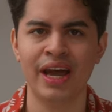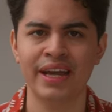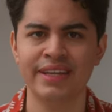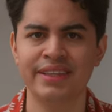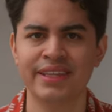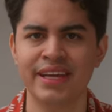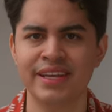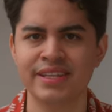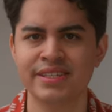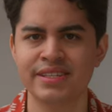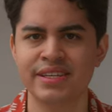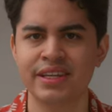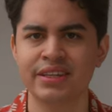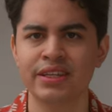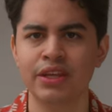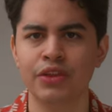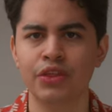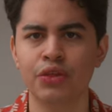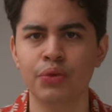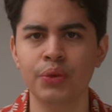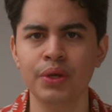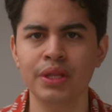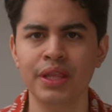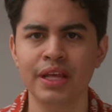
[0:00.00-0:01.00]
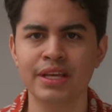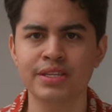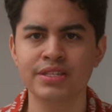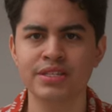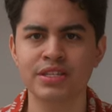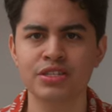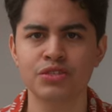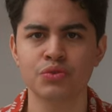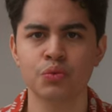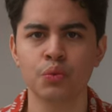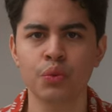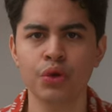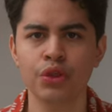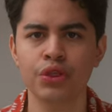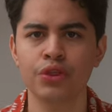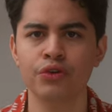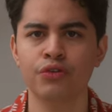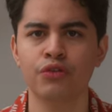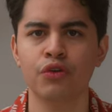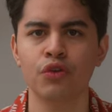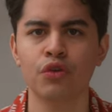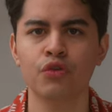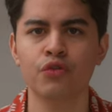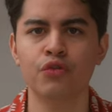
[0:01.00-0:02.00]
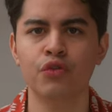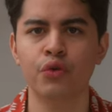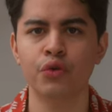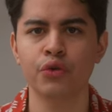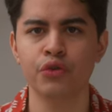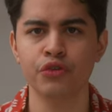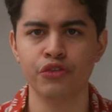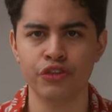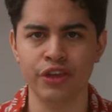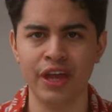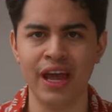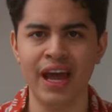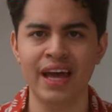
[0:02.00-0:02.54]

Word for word: I tested the three lenses with the follow focus